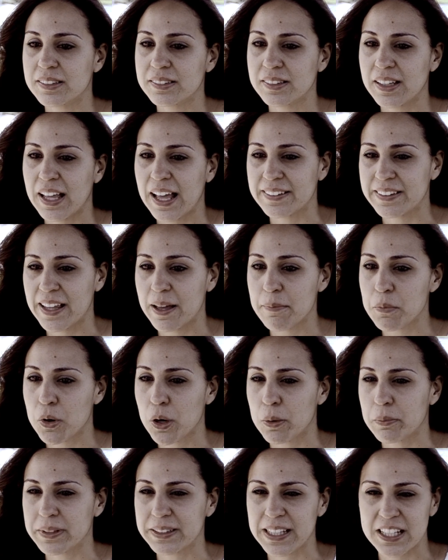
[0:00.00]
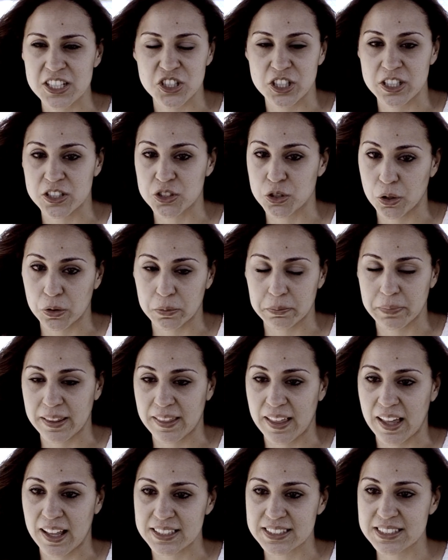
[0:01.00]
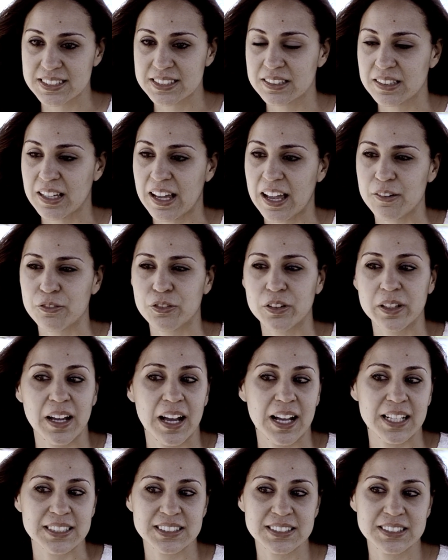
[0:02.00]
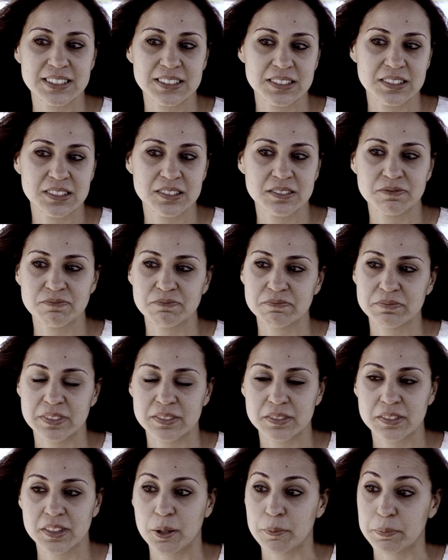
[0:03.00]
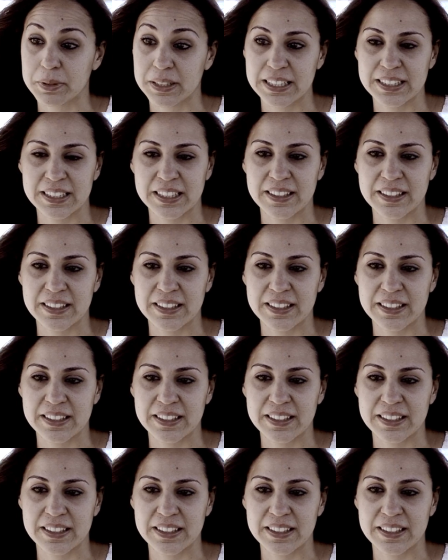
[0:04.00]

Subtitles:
At that moment that she told me that, I forgot completely